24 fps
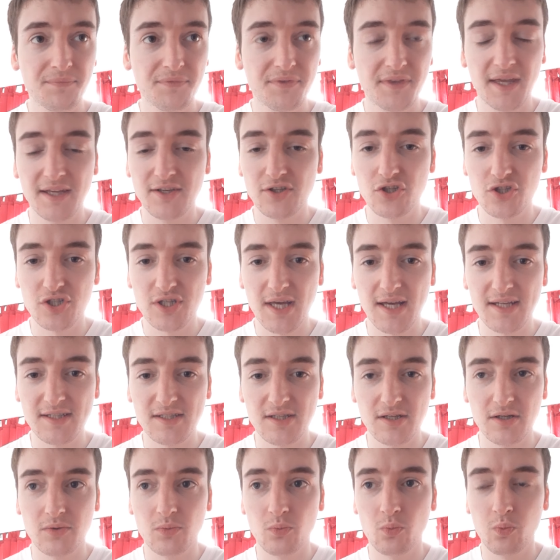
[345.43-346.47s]
They just had
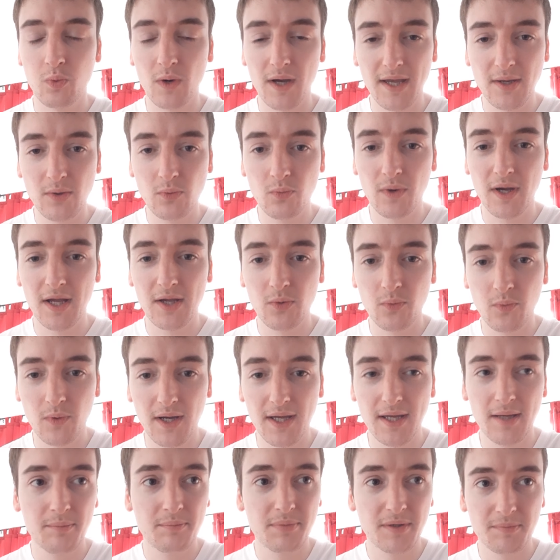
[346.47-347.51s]
to wait,
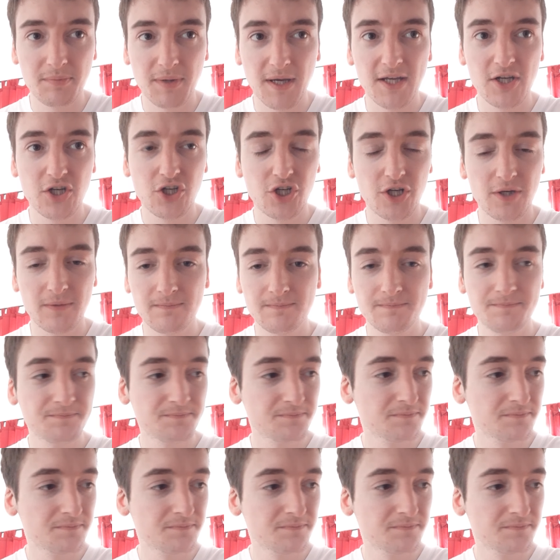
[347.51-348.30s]
be patient.